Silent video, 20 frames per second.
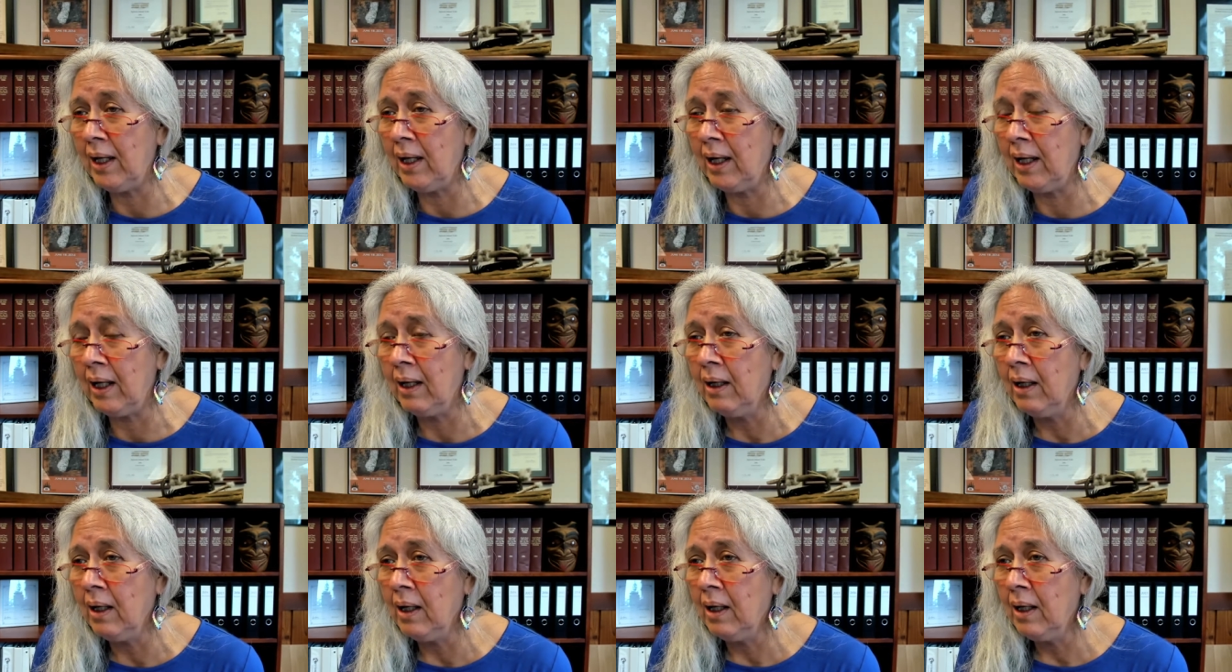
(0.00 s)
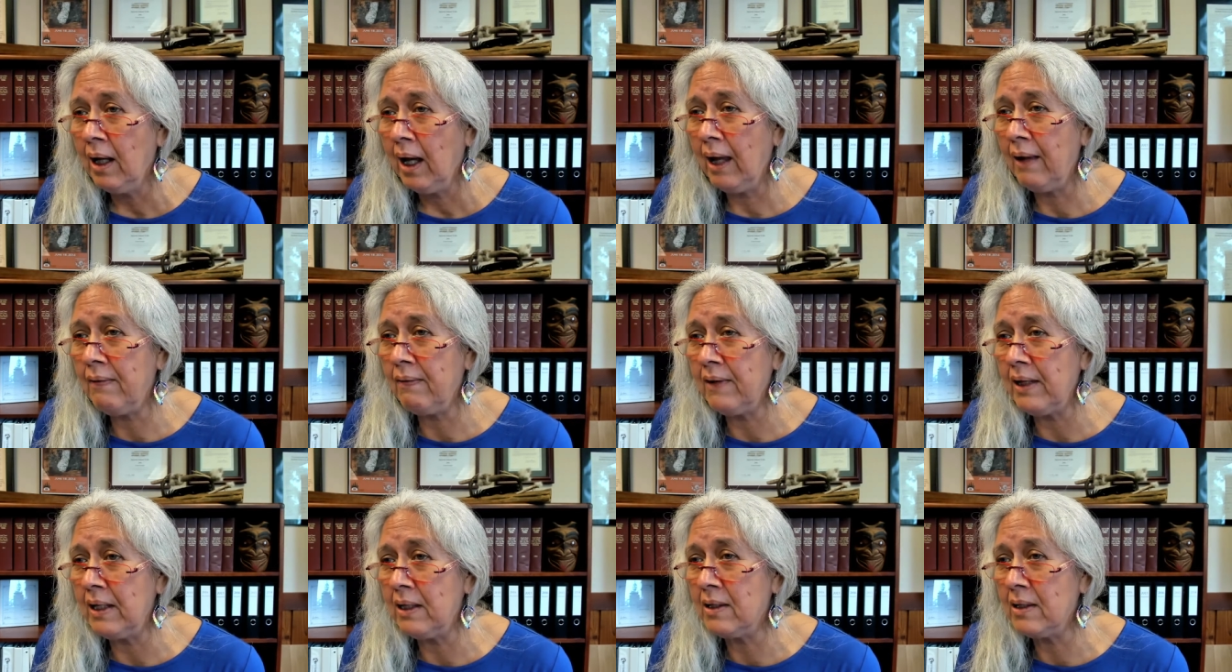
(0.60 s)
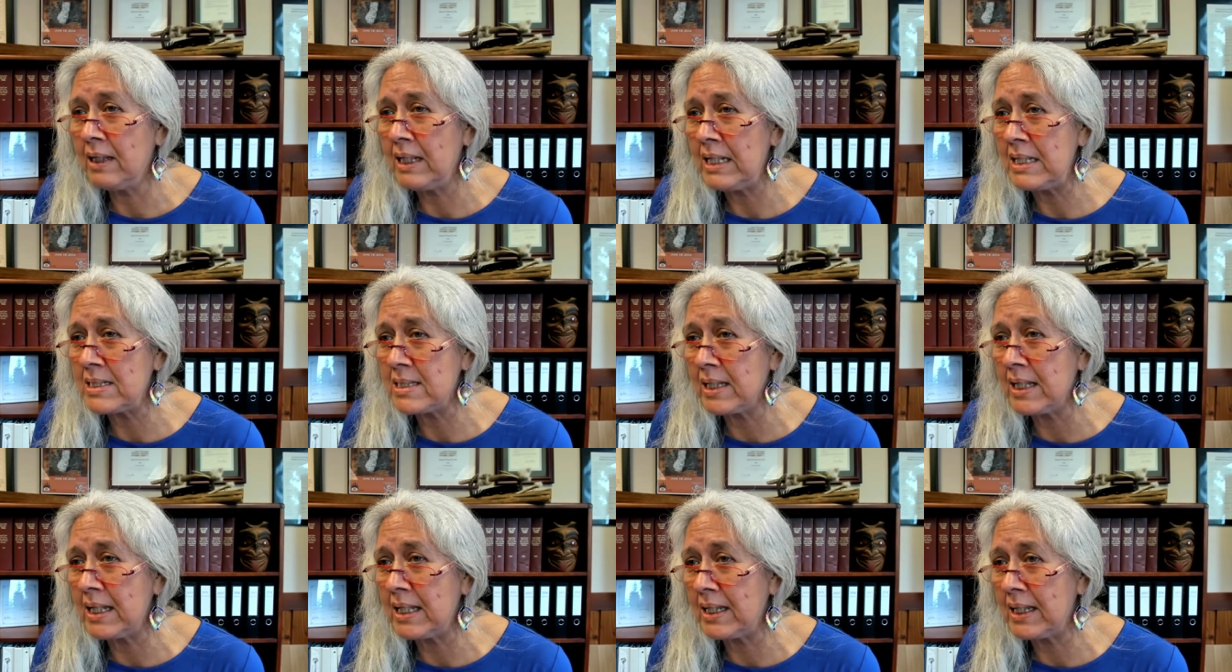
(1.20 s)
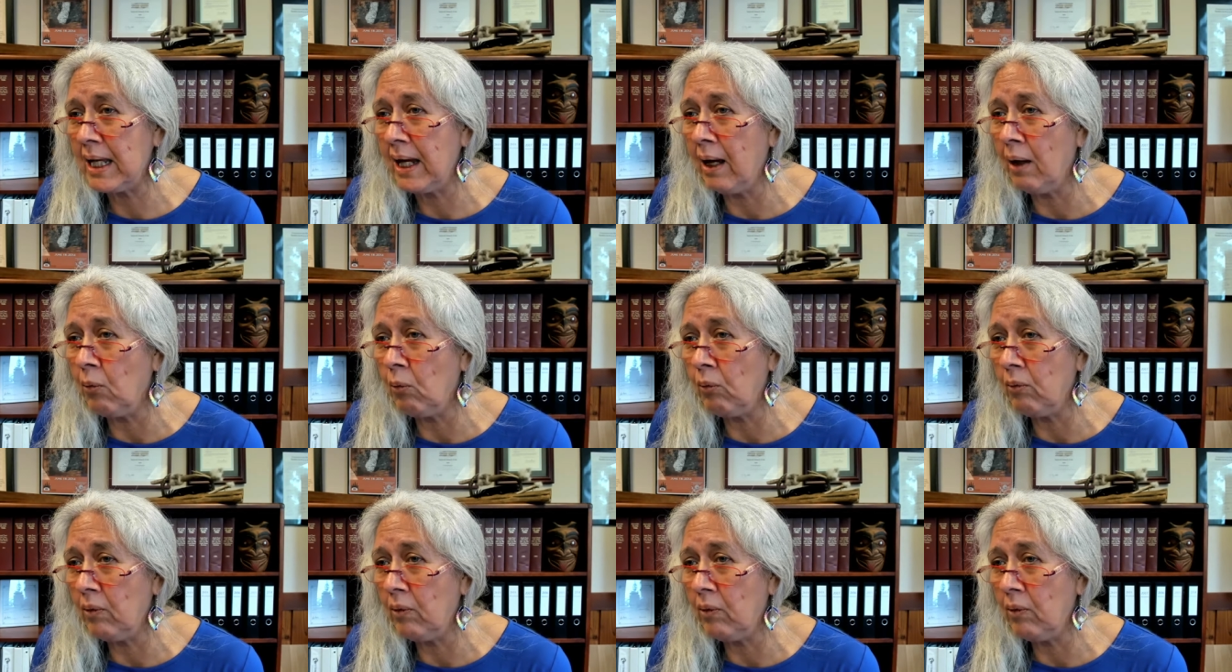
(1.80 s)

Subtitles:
And I think things like that,